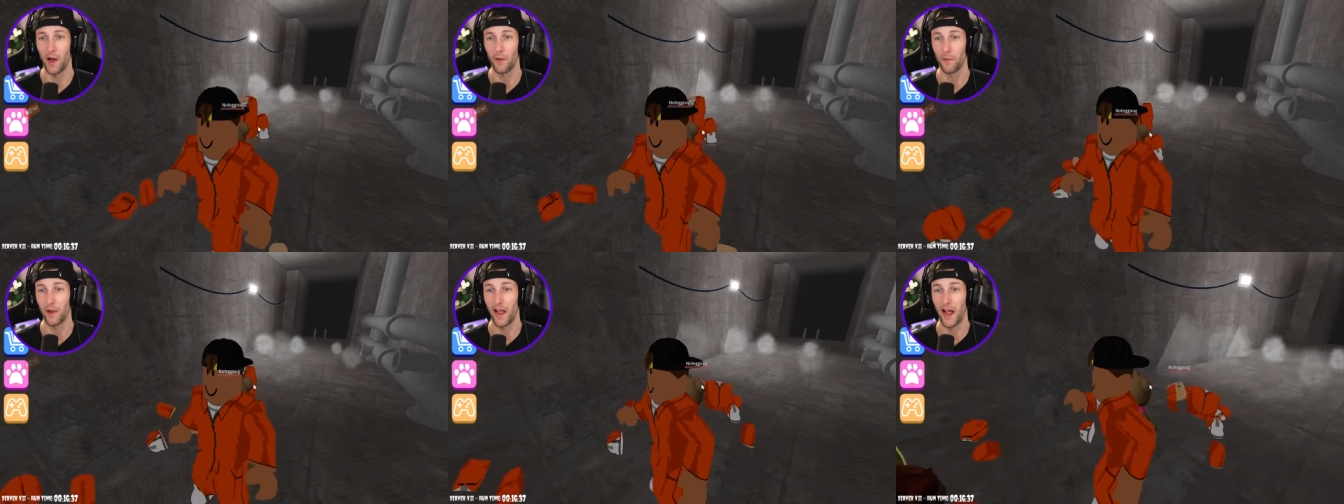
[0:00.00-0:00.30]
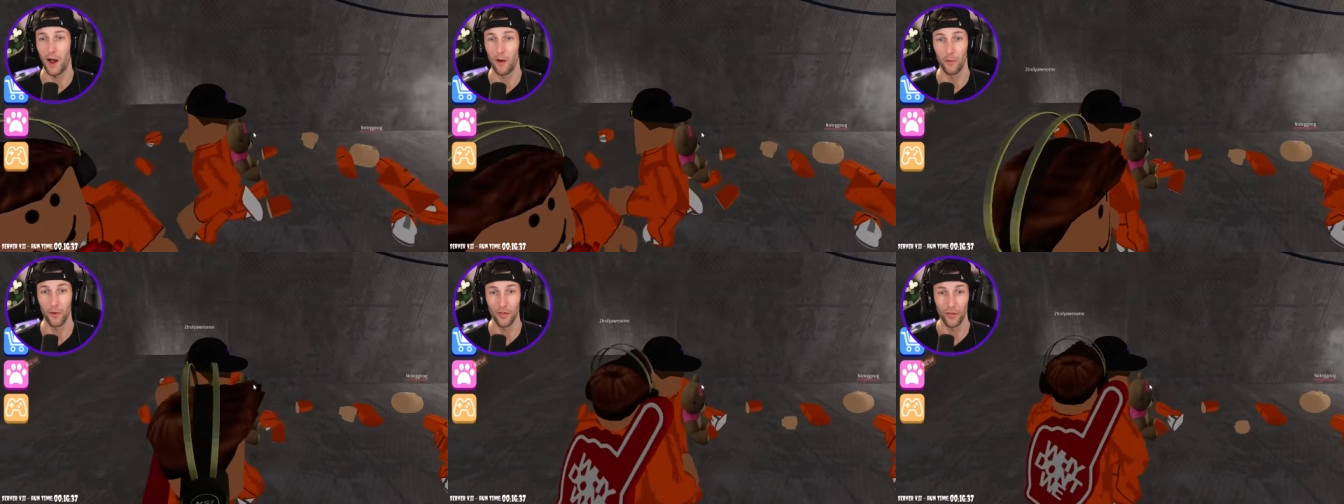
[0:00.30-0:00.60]

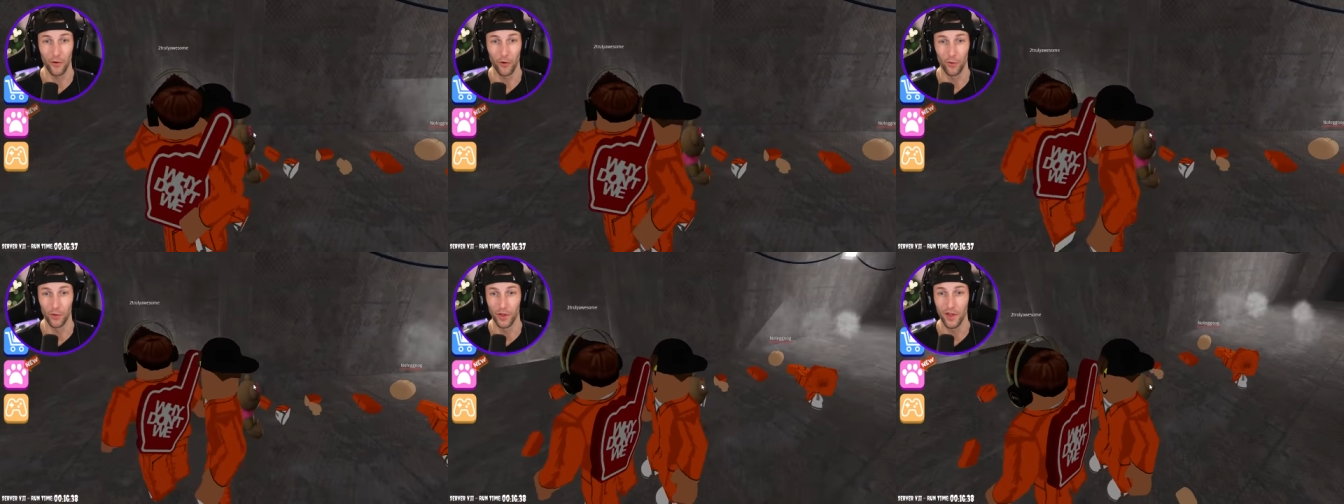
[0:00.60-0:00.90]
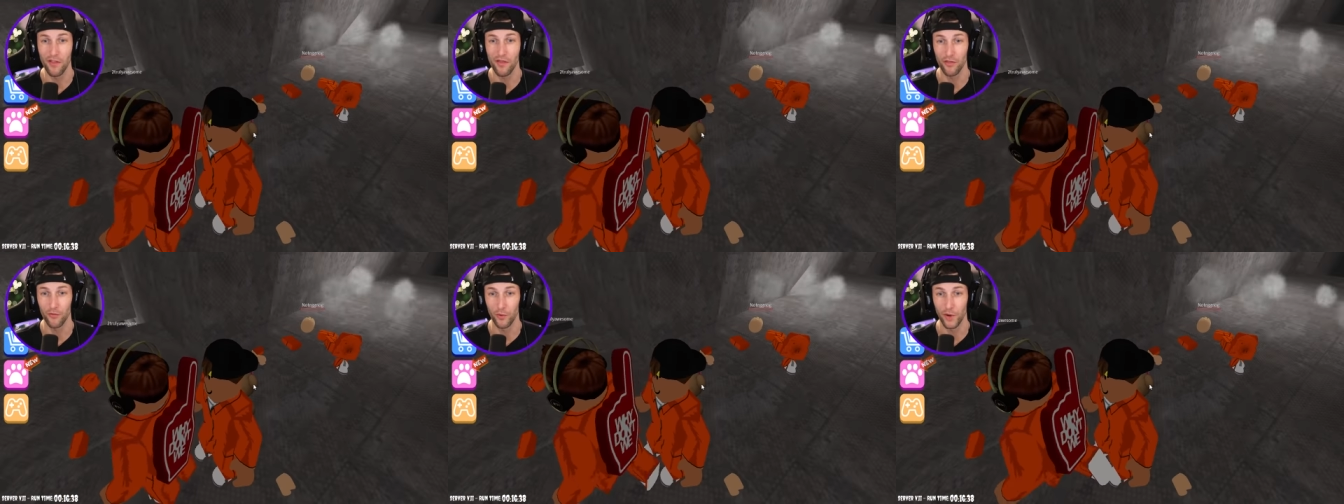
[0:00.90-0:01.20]
wait, how are there
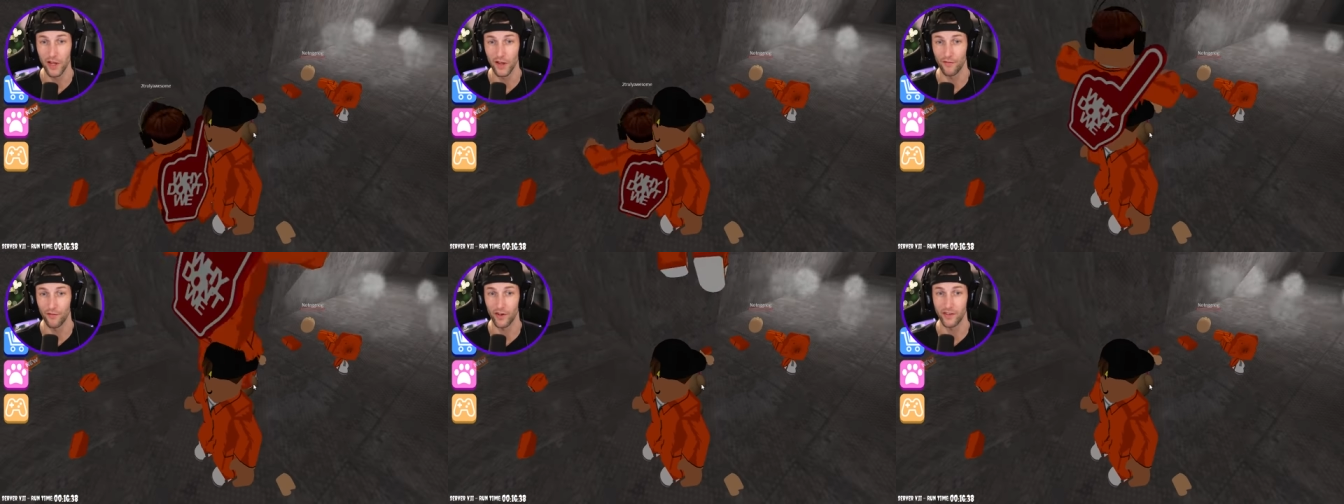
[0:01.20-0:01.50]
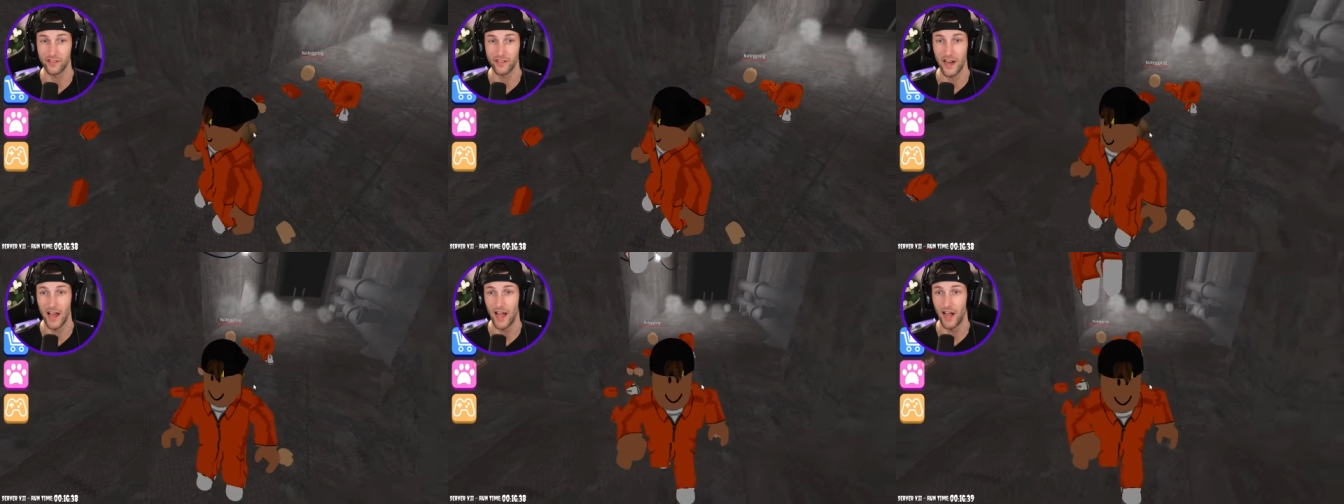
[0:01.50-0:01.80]
only three of
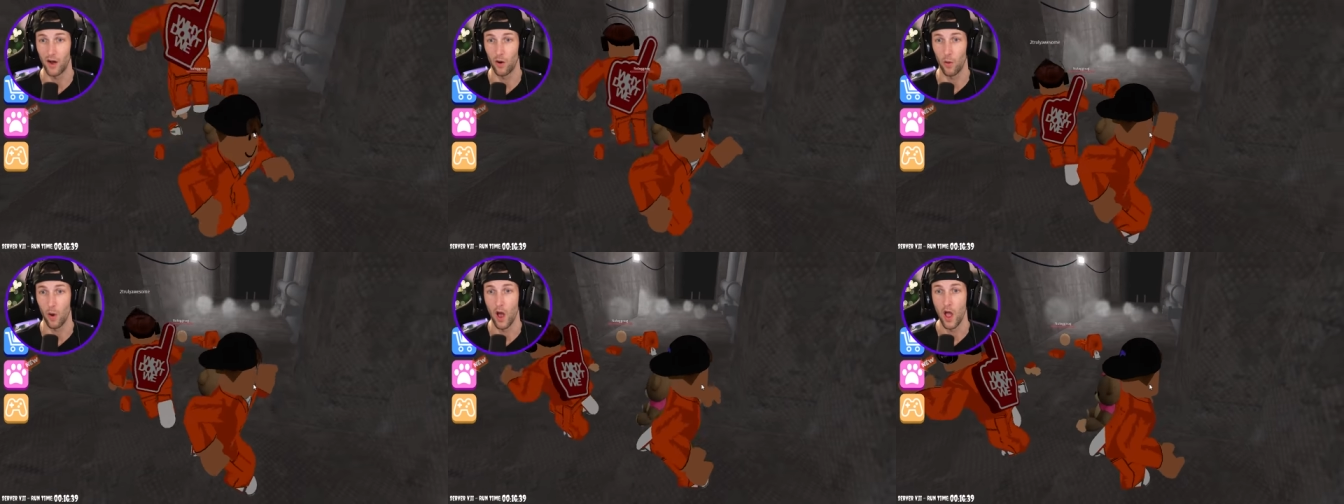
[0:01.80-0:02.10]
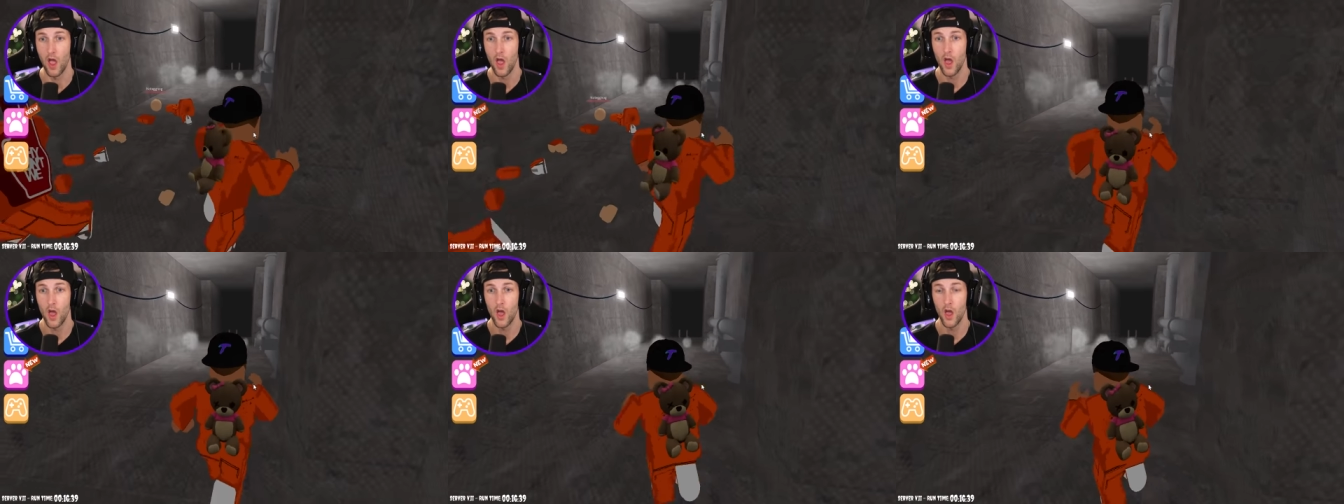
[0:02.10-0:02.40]
us now?
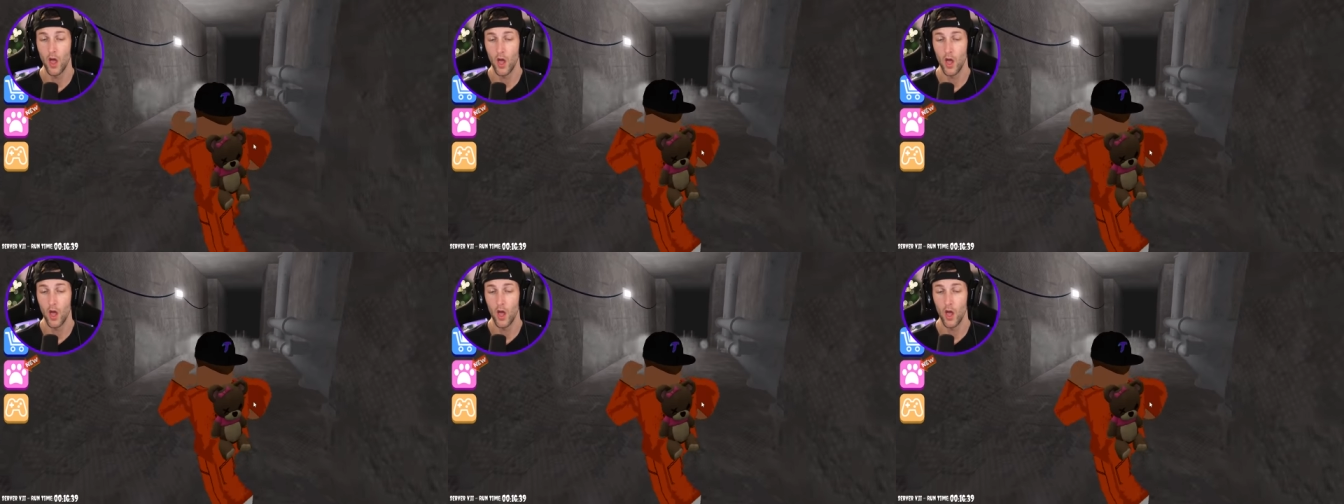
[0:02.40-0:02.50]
